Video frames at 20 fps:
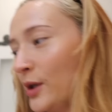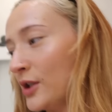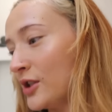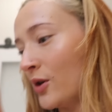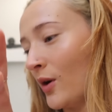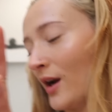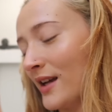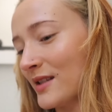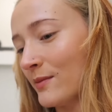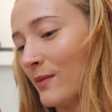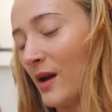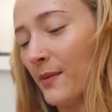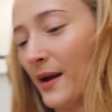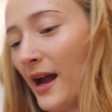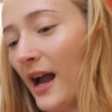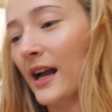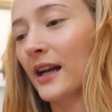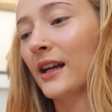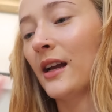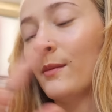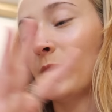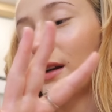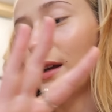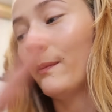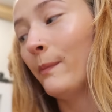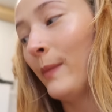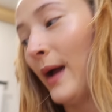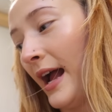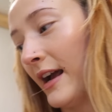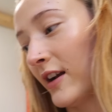put you guys in my bag. I'm gonna
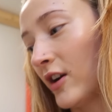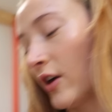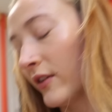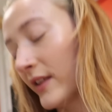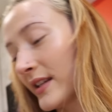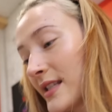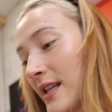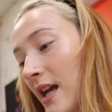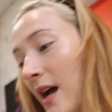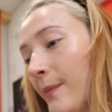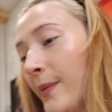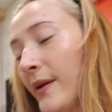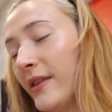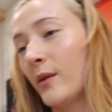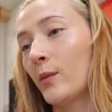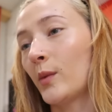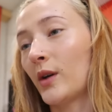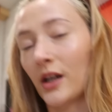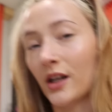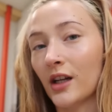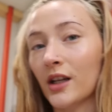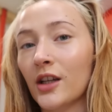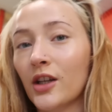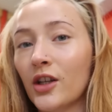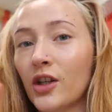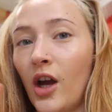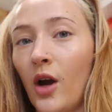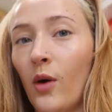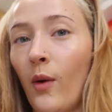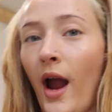pack all this up and then we're gonna
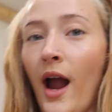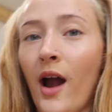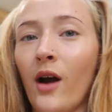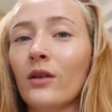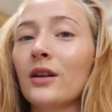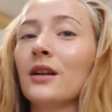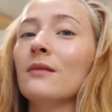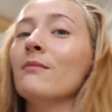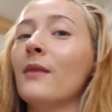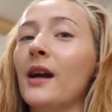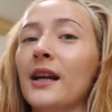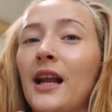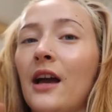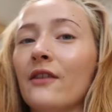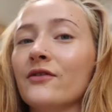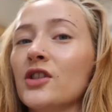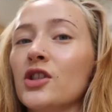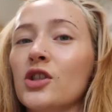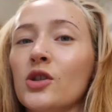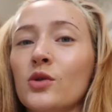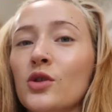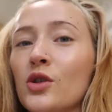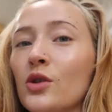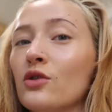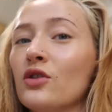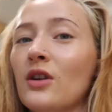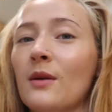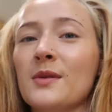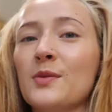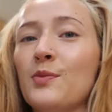go out. I might have to do two
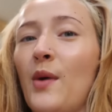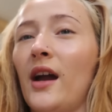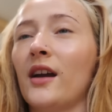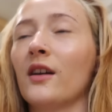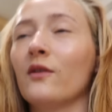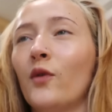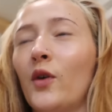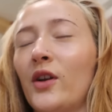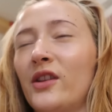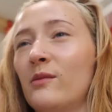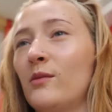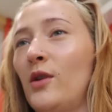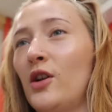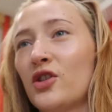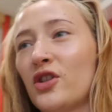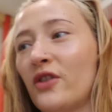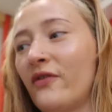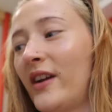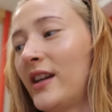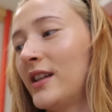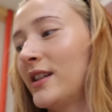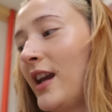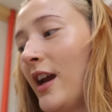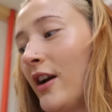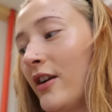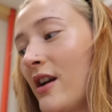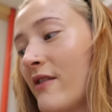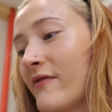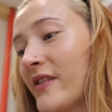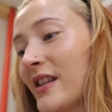trips back and forth. I'm not sure if I can
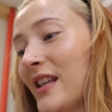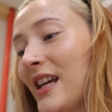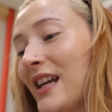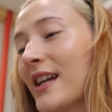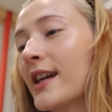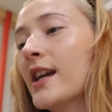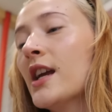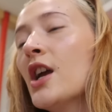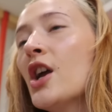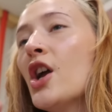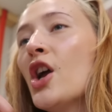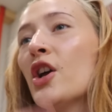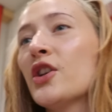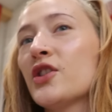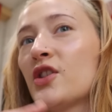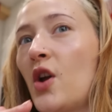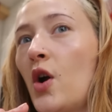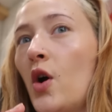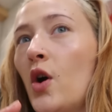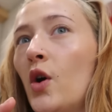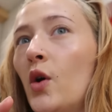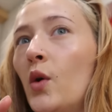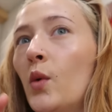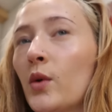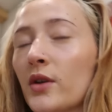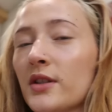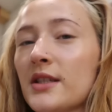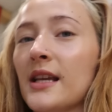carry everything. So we'll